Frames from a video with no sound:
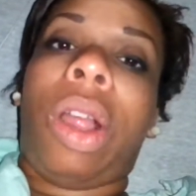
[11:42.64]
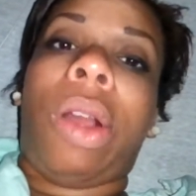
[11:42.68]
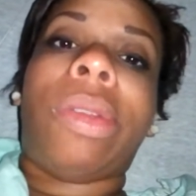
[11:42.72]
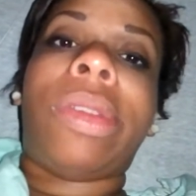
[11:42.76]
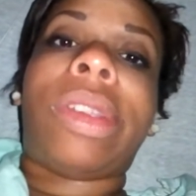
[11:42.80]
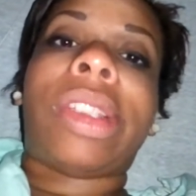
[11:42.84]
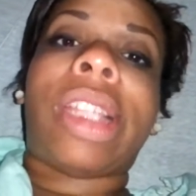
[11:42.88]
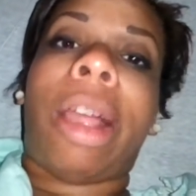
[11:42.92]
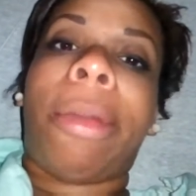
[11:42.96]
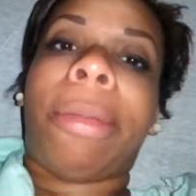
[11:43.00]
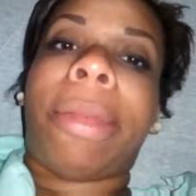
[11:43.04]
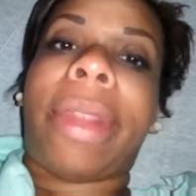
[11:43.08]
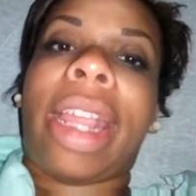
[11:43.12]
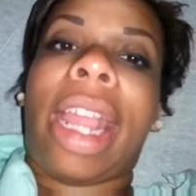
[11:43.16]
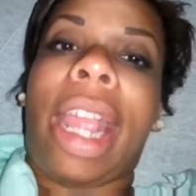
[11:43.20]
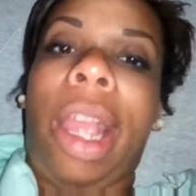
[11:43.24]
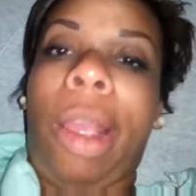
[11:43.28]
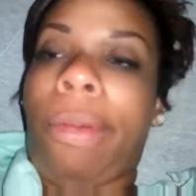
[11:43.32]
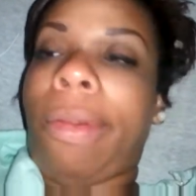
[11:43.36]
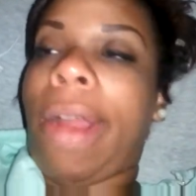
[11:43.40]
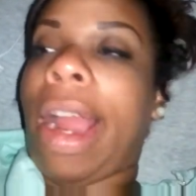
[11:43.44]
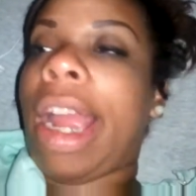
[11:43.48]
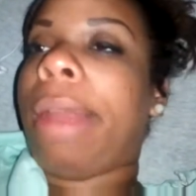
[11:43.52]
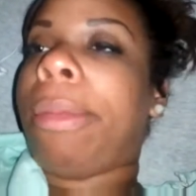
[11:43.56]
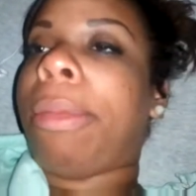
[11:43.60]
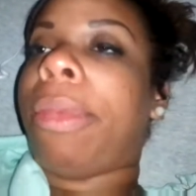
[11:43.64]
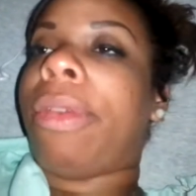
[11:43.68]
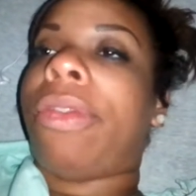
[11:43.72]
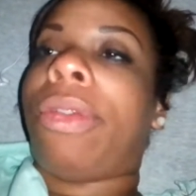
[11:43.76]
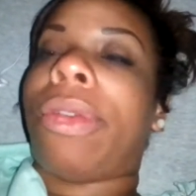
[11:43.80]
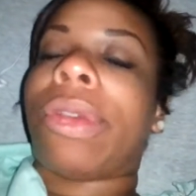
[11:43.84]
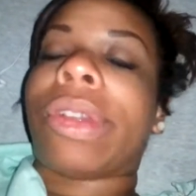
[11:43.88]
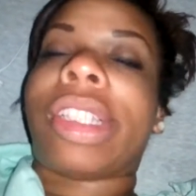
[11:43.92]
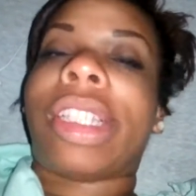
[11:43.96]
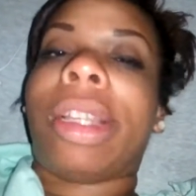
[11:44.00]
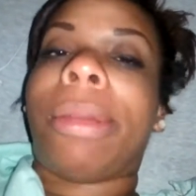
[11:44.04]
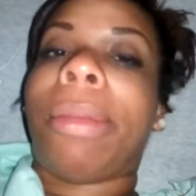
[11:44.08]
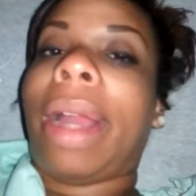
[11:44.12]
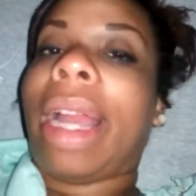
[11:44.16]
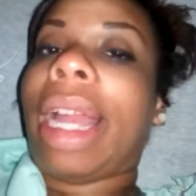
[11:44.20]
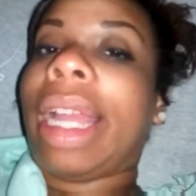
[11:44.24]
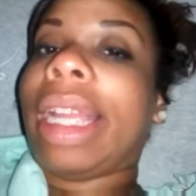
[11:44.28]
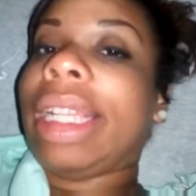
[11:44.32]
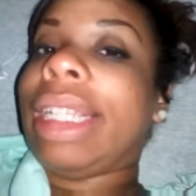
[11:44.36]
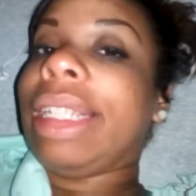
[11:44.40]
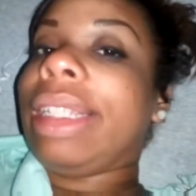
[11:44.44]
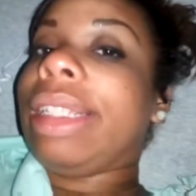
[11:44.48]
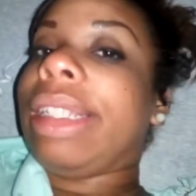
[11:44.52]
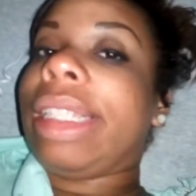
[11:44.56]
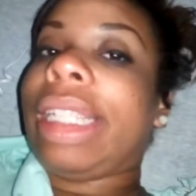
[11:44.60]
something ain't right before
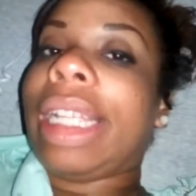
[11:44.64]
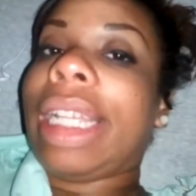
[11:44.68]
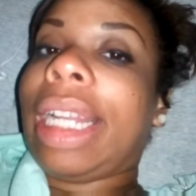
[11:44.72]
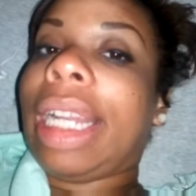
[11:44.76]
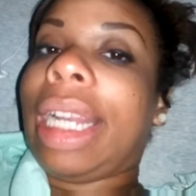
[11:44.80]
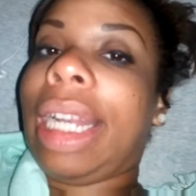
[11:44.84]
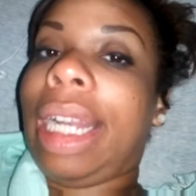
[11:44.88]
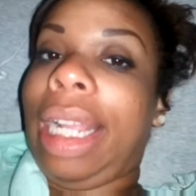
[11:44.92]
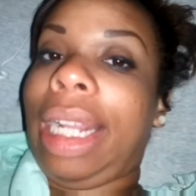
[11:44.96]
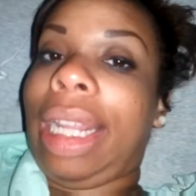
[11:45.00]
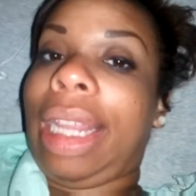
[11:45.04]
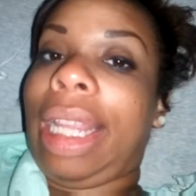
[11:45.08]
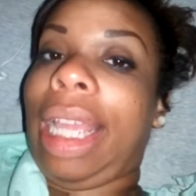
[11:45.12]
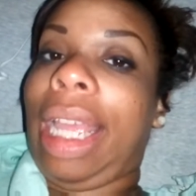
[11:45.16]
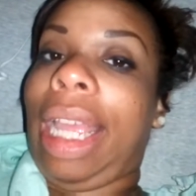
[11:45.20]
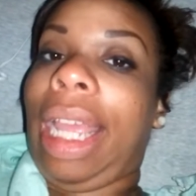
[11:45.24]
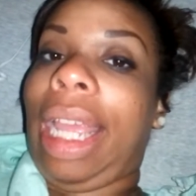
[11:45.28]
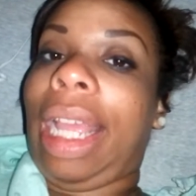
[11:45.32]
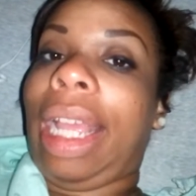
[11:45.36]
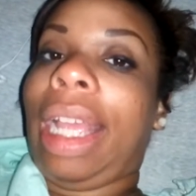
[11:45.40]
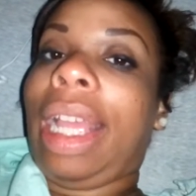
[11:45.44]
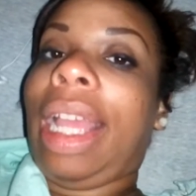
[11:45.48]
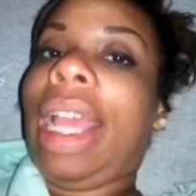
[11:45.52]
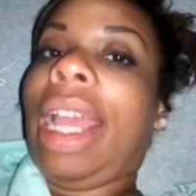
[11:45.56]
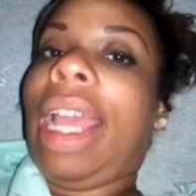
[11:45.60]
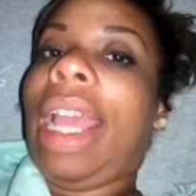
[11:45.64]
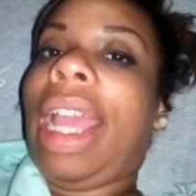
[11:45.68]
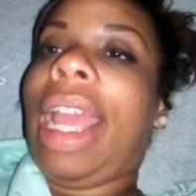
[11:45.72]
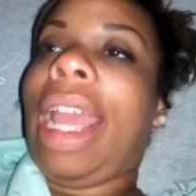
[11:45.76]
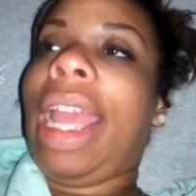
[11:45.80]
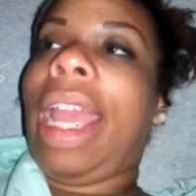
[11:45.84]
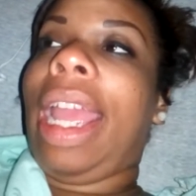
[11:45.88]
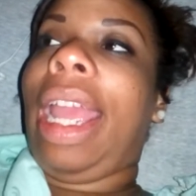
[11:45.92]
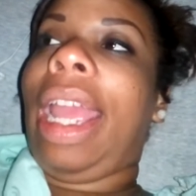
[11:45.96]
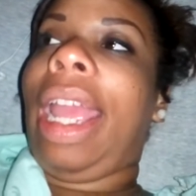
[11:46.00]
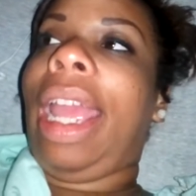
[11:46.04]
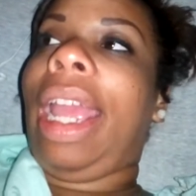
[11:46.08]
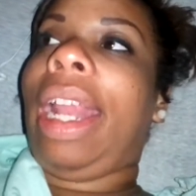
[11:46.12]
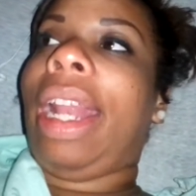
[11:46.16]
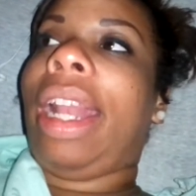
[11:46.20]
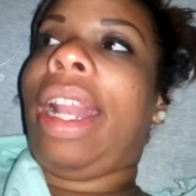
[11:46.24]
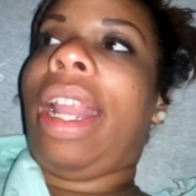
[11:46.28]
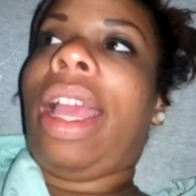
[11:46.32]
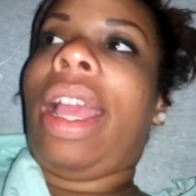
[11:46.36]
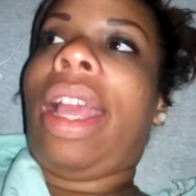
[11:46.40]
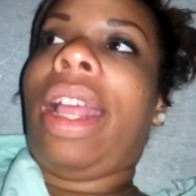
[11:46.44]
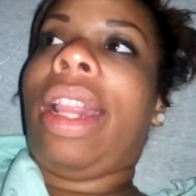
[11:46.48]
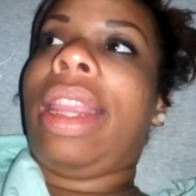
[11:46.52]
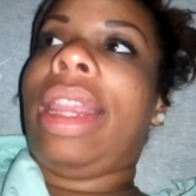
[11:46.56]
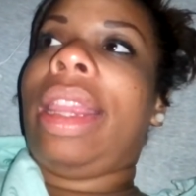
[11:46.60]
somebody did anything, and
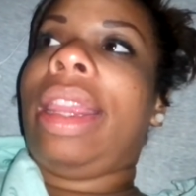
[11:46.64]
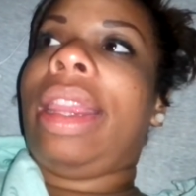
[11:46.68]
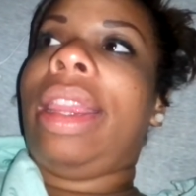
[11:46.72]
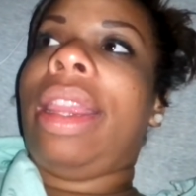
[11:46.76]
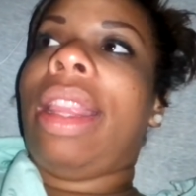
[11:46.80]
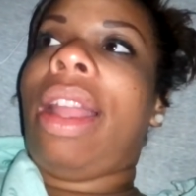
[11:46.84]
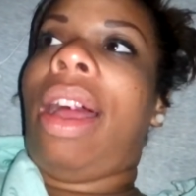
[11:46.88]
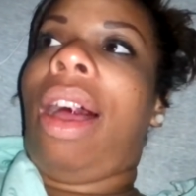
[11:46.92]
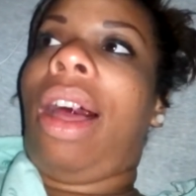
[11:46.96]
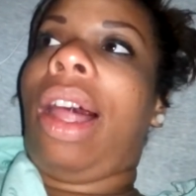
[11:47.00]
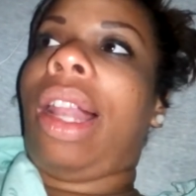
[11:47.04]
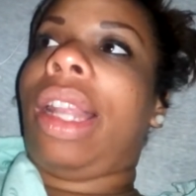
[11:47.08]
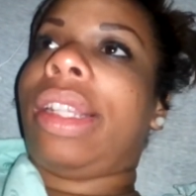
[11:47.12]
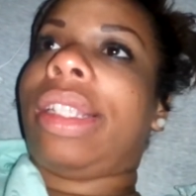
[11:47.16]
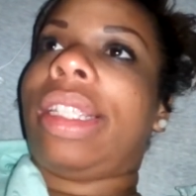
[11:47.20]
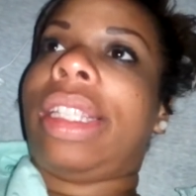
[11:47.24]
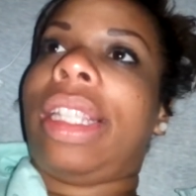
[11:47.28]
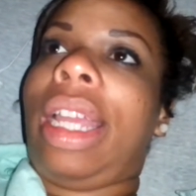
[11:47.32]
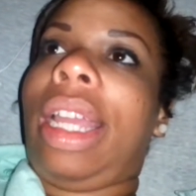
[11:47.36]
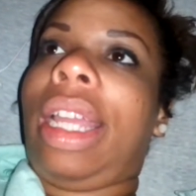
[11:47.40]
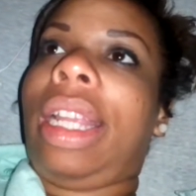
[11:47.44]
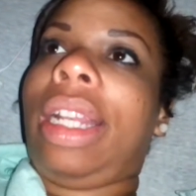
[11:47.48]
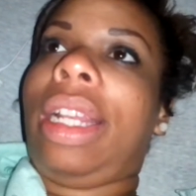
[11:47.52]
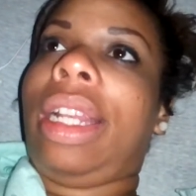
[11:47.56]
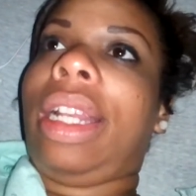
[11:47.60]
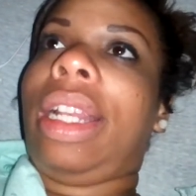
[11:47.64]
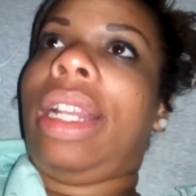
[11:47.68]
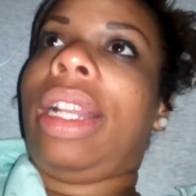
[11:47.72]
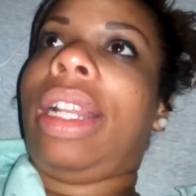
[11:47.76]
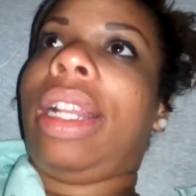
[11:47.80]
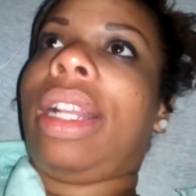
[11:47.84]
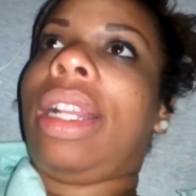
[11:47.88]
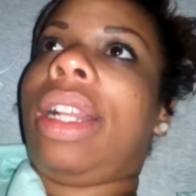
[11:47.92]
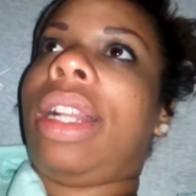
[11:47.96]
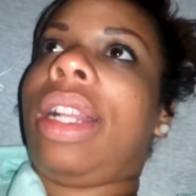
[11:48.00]
all of a sudden,